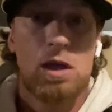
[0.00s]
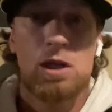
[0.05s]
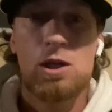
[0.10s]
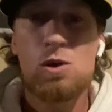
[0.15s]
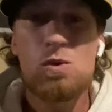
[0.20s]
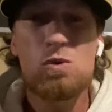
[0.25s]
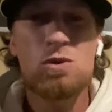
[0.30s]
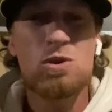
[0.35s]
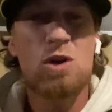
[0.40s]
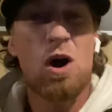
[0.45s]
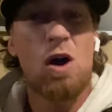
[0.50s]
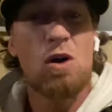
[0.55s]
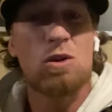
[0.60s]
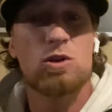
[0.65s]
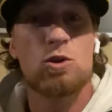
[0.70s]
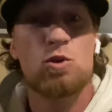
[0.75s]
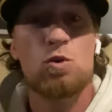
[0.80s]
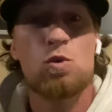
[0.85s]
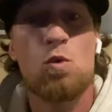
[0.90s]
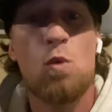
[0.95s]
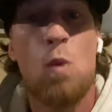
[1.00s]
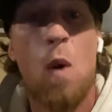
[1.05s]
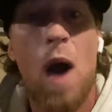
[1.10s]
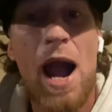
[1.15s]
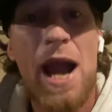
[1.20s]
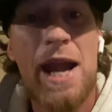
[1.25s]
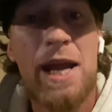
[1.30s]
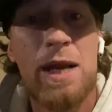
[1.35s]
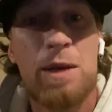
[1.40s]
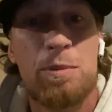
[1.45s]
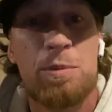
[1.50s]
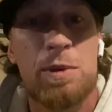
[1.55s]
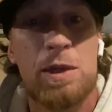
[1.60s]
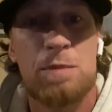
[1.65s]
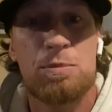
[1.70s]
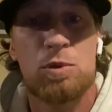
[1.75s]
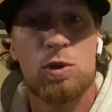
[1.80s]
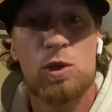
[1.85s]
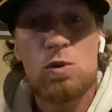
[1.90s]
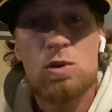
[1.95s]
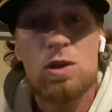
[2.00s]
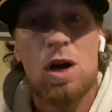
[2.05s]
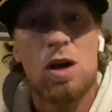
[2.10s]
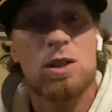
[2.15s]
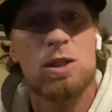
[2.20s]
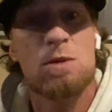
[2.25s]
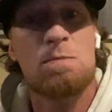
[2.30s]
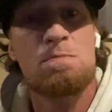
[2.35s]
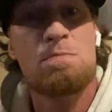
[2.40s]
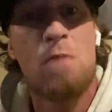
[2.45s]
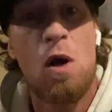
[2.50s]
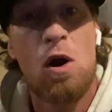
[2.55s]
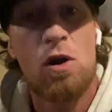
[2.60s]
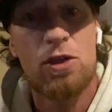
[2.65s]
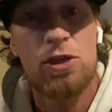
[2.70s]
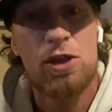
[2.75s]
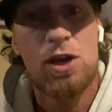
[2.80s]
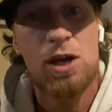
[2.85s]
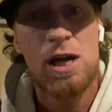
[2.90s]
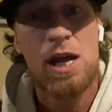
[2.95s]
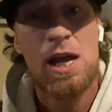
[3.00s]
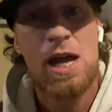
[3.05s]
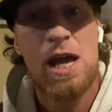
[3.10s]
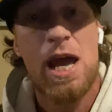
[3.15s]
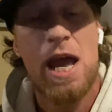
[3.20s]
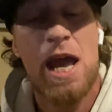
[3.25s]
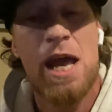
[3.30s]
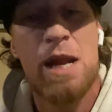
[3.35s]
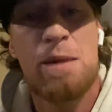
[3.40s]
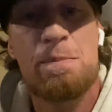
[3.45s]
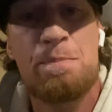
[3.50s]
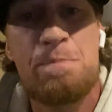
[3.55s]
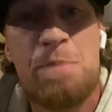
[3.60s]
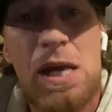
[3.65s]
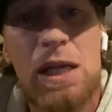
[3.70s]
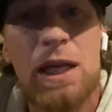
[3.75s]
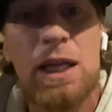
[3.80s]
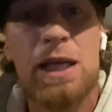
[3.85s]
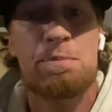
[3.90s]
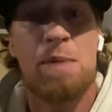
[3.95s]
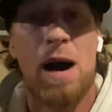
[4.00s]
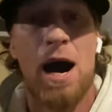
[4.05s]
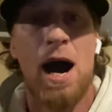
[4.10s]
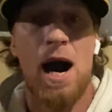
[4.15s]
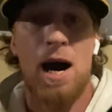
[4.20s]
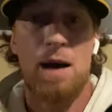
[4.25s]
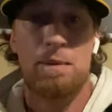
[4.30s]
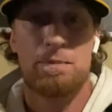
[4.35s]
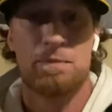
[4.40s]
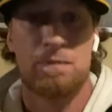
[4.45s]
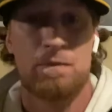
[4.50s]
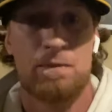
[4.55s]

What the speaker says: You talk to white people. You talk to Martha and Billy Bob.